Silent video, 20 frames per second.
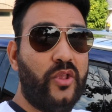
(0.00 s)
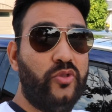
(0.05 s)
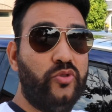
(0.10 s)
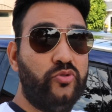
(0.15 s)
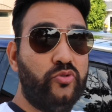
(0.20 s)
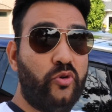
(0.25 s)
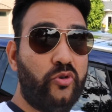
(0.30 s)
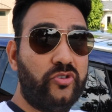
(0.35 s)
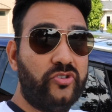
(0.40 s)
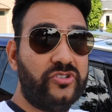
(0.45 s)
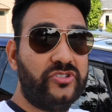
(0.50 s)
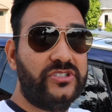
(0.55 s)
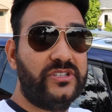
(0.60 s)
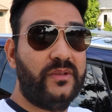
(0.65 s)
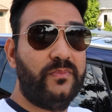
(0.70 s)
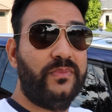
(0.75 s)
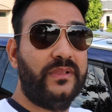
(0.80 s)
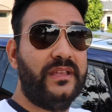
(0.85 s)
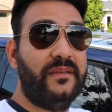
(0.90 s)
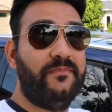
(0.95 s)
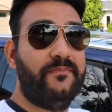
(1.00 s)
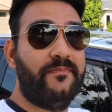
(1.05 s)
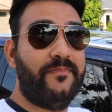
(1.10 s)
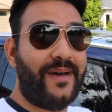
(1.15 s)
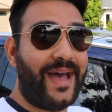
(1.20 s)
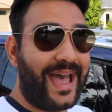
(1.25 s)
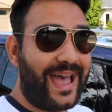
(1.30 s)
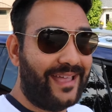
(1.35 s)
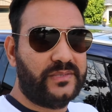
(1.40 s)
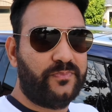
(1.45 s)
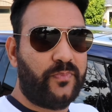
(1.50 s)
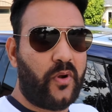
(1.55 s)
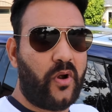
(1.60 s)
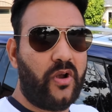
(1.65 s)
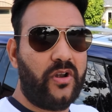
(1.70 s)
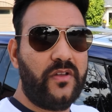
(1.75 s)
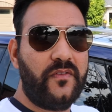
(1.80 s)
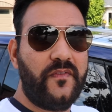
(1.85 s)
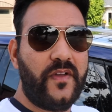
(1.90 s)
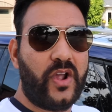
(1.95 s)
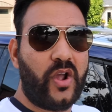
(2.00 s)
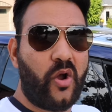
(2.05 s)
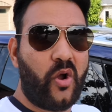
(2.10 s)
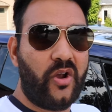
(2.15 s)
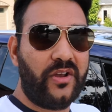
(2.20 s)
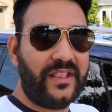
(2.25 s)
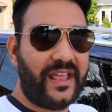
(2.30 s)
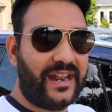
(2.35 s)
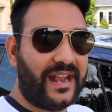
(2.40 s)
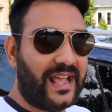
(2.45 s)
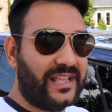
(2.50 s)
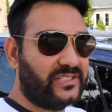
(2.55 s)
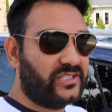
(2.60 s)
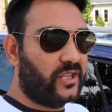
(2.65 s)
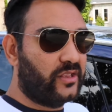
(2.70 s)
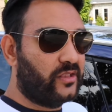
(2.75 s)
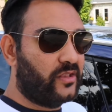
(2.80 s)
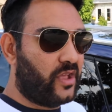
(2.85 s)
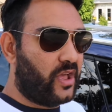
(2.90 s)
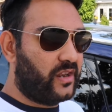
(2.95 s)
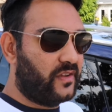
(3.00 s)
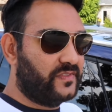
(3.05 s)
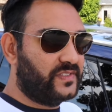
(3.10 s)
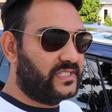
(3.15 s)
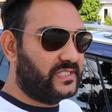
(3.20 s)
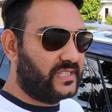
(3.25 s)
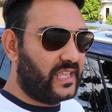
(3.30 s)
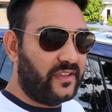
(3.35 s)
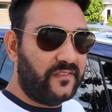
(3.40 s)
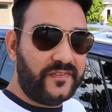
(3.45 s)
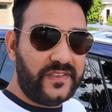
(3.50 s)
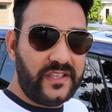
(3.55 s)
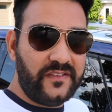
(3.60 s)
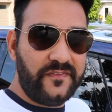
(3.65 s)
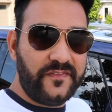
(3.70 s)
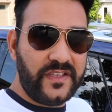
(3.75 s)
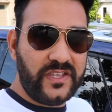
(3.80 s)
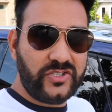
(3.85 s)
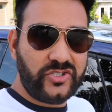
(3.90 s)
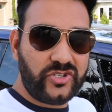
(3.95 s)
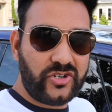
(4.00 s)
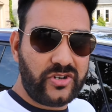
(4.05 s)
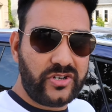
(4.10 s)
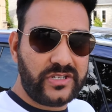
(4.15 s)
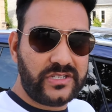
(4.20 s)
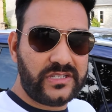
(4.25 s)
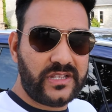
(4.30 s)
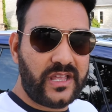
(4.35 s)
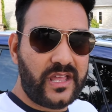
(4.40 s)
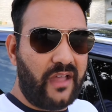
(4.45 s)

noticeably bad part of a car that has a lot of safety features